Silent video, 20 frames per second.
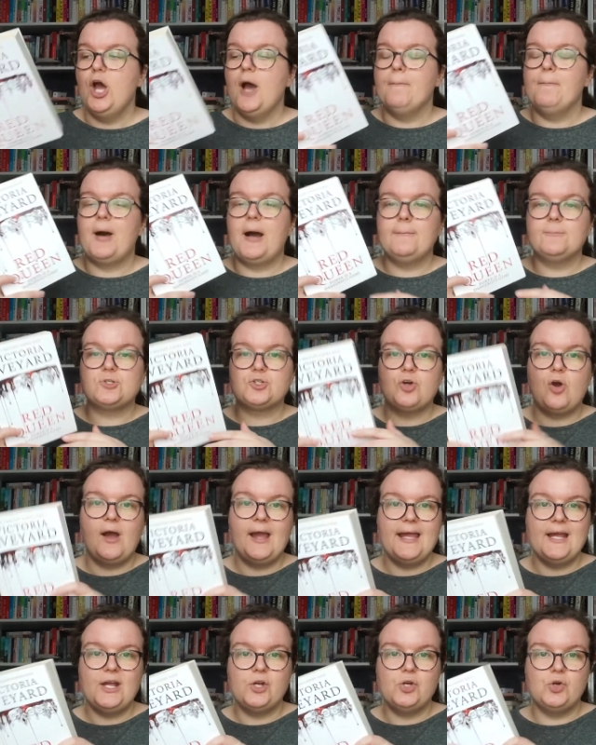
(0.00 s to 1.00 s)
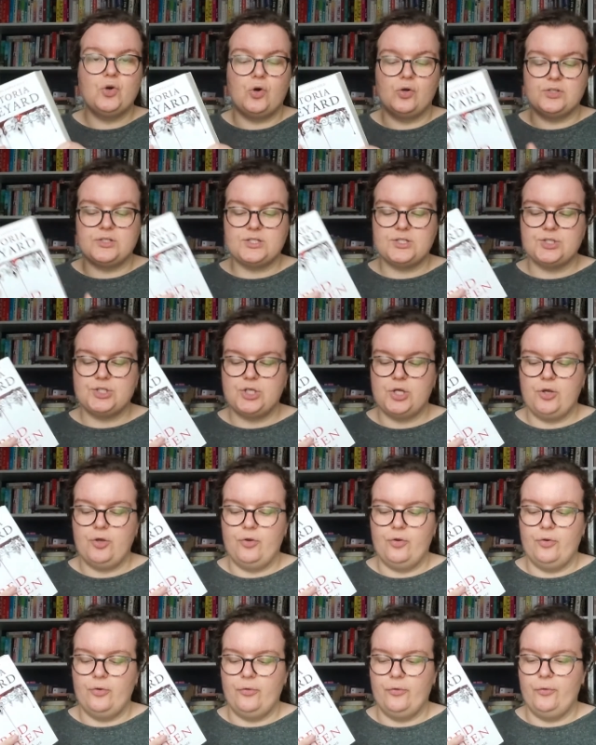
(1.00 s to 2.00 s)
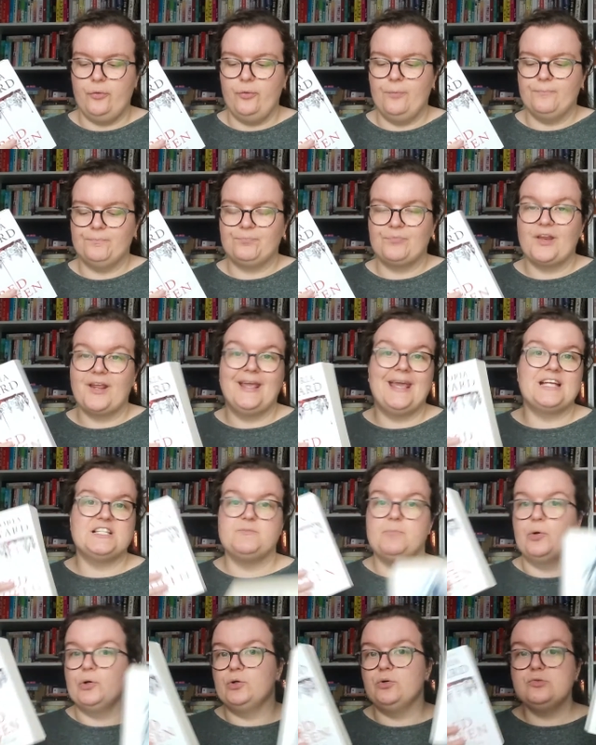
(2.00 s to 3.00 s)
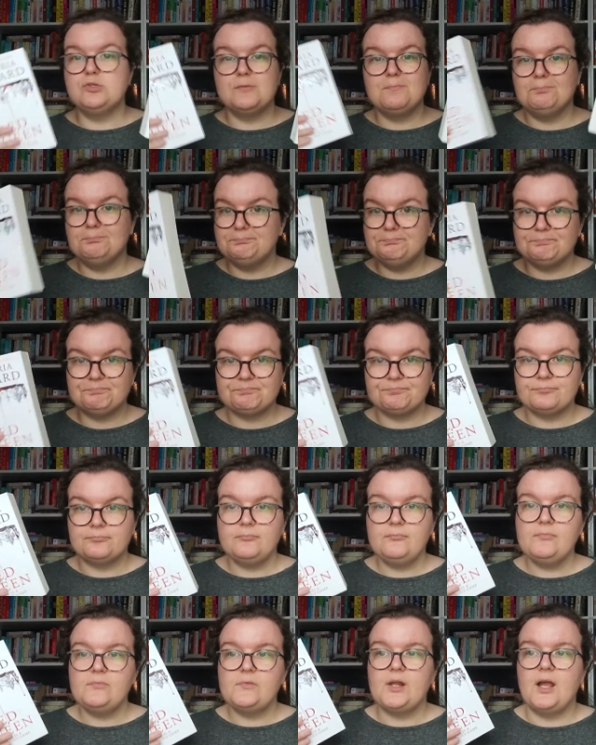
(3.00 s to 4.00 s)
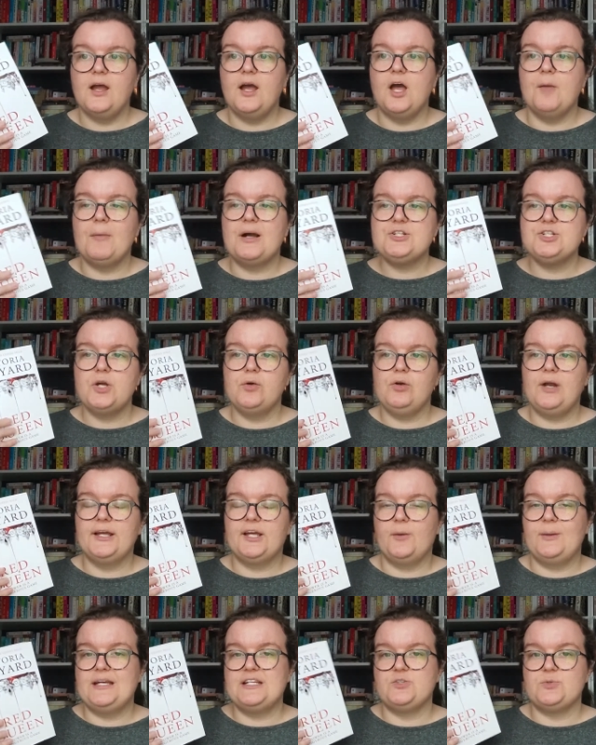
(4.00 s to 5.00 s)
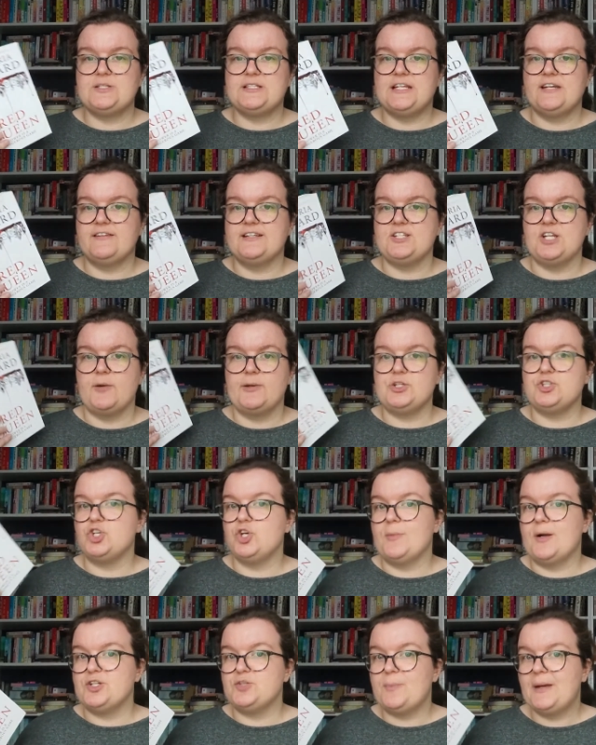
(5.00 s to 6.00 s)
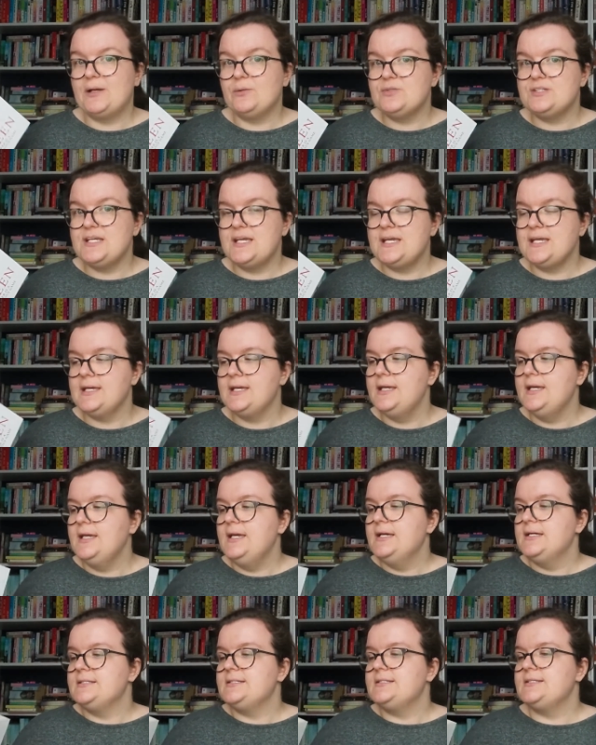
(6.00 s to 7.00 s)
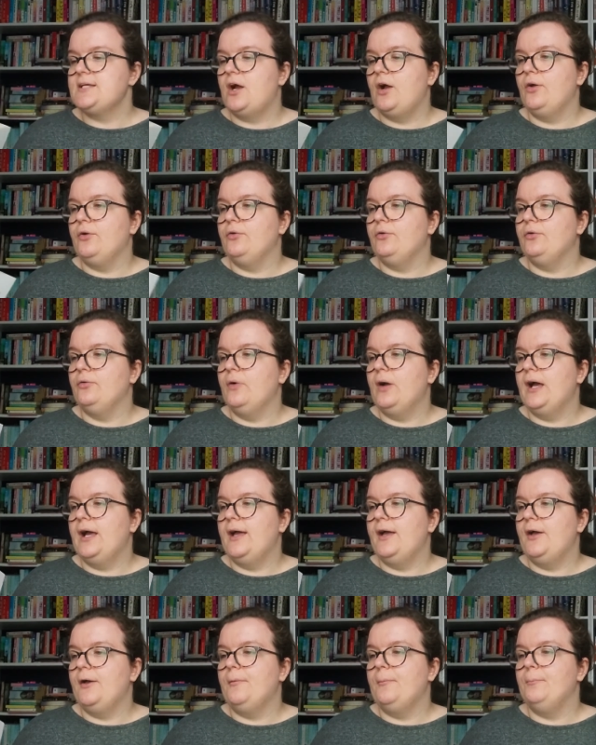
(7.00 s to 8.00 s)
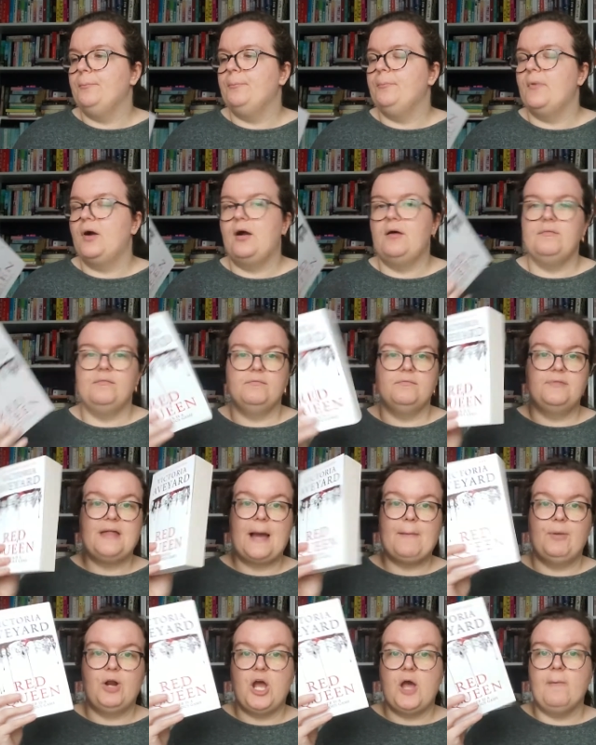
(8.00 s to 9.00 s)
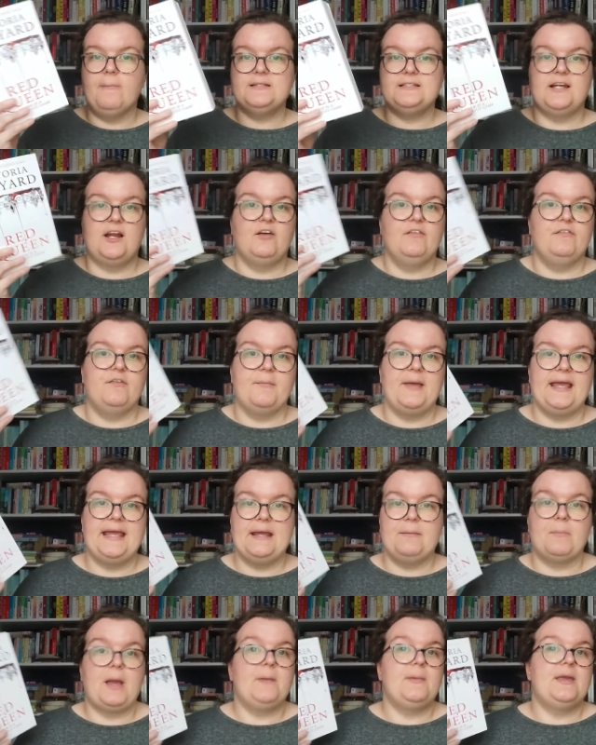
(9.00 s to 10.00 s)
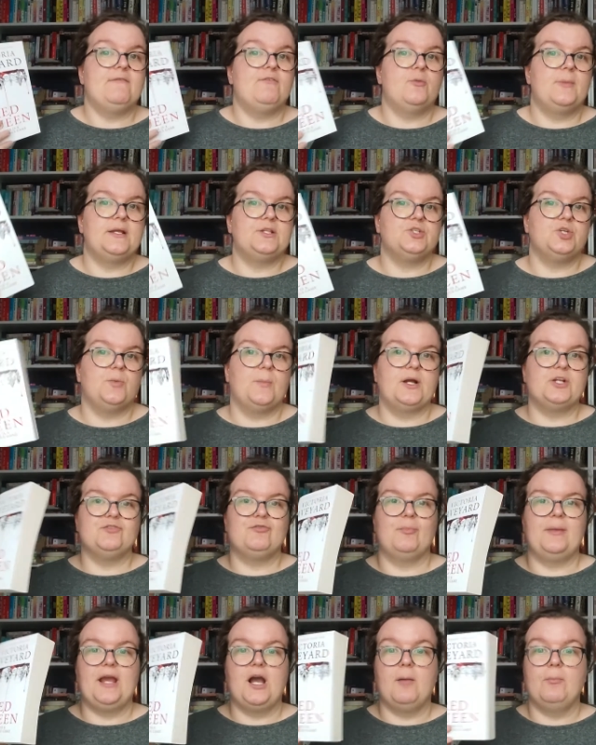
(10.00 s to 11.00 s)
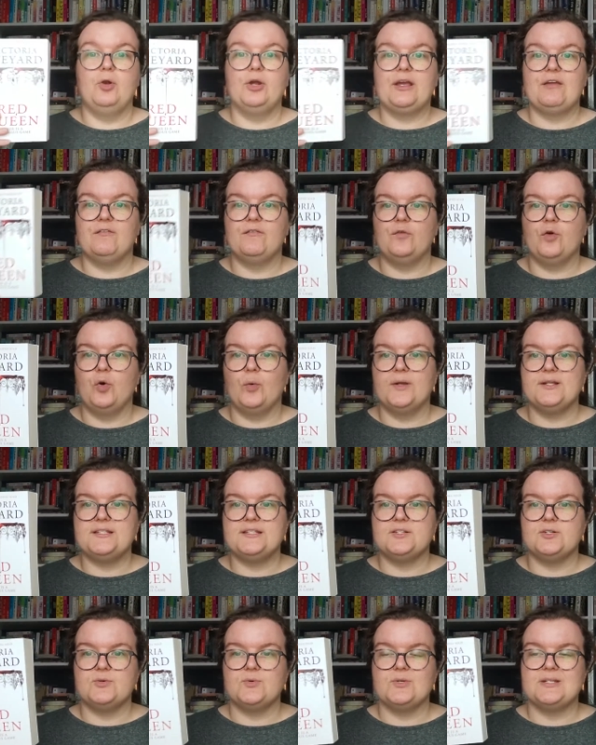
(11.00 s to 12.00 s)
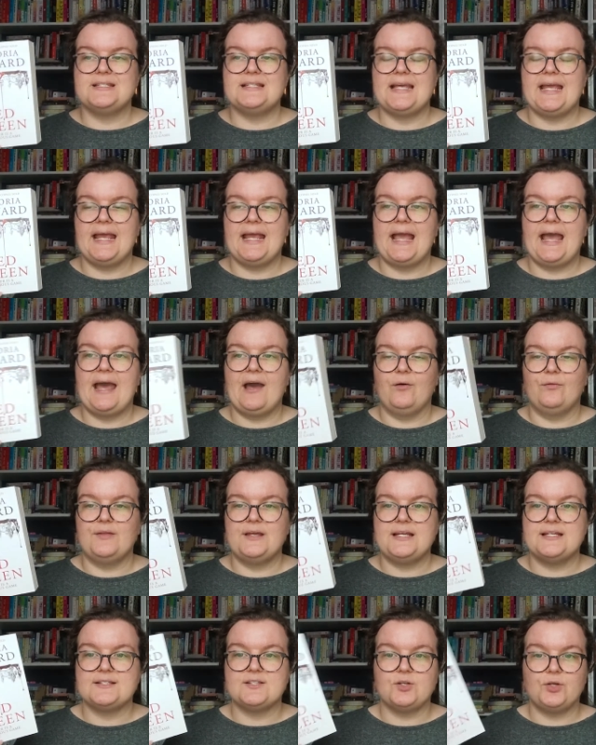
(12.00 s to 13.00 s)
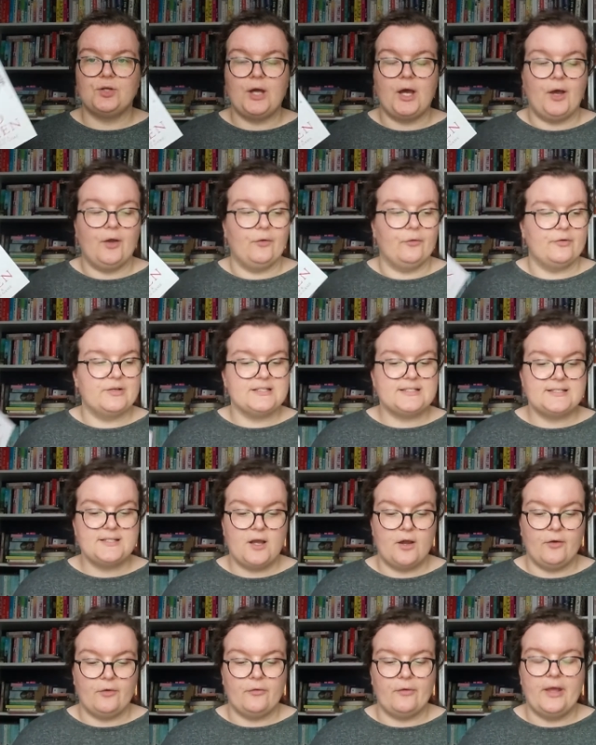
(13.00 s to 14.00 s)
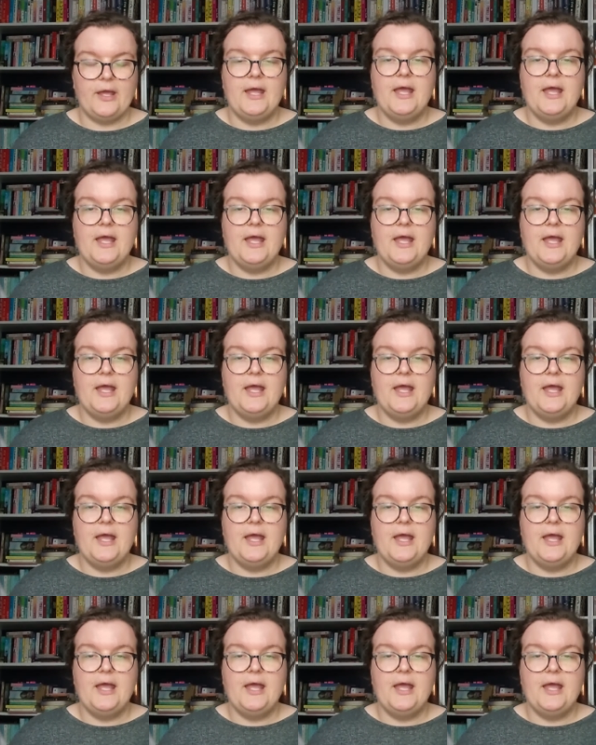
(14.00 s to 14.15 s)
But I'm trying not to get spoiled. Um, I don't like going into a series knowing too much about it, so um, that blurb is enough for me and maybe even a bit too much for me. I'm looking forward to seeing how these go. So